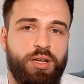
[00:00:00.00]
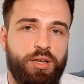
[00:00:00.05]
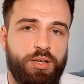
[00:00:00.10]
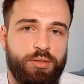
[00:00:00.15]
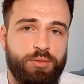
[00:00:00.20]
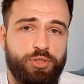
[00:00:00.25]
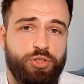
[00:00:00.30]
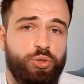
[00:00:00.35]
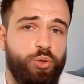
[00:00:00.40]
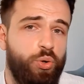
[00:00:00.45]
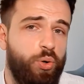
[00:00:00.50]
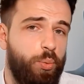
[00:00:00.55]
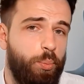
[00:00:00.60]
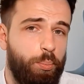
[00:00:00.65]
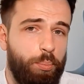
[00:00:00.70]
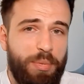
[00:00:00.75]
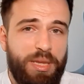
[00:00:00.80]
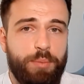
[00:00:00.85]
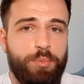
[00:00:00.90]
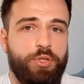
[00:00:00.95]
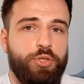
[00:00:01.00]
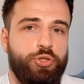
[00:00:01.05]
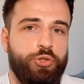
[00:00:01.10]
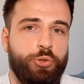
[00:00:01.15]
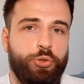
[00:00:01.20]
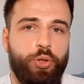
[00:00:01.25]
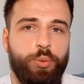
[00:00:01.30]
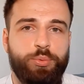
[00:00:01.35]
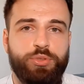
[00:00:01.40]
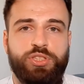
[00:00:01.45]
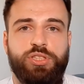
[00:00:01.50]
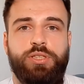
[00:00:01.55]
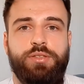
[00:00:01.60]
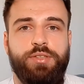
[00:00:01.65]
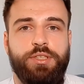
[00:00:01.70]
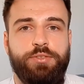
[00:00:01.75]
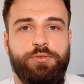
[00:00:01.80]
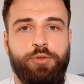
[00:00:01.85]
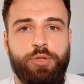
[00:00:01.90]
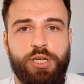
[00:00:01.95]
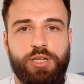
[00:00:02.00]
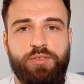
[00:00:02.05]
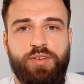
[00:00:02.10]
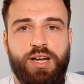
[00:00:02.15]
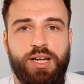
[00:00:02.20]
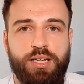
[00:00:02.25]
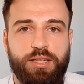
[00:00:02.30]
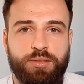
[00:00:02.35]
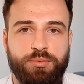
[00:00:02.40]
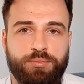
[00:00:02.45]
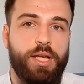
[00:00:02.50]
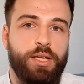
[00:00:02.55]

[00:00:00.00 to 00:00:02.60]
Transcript: so maybe you should observe it for a while.